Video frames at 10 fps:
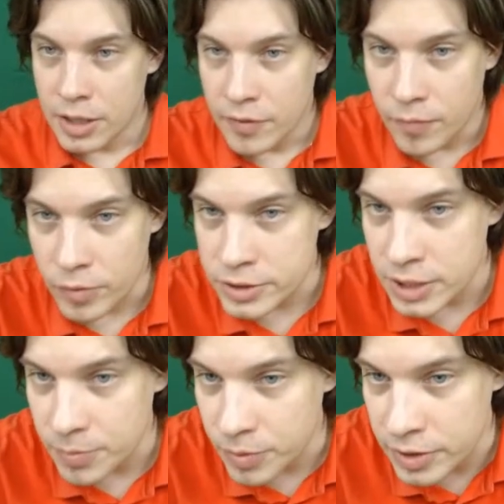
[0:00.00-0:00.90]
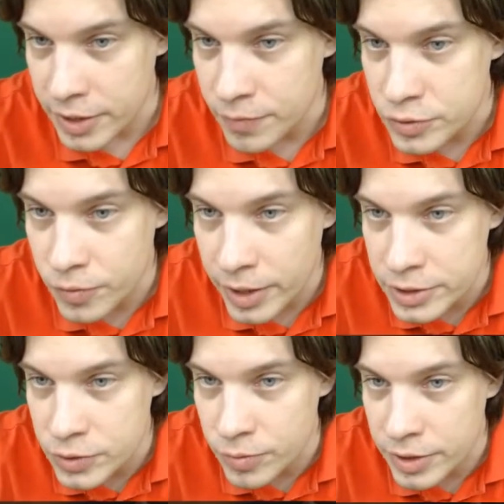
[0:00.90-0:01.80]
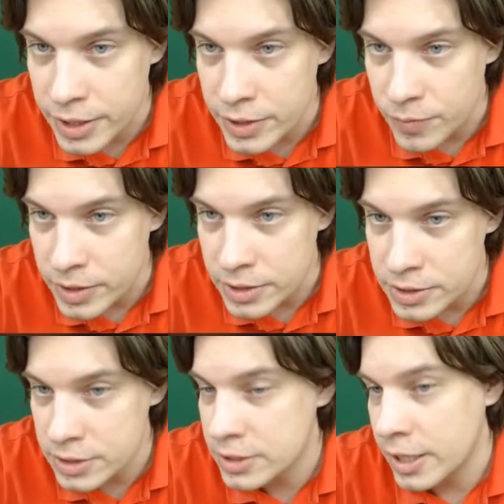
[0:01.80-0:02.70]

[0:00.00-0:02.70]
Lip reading: For example, they were trying to create weaknesses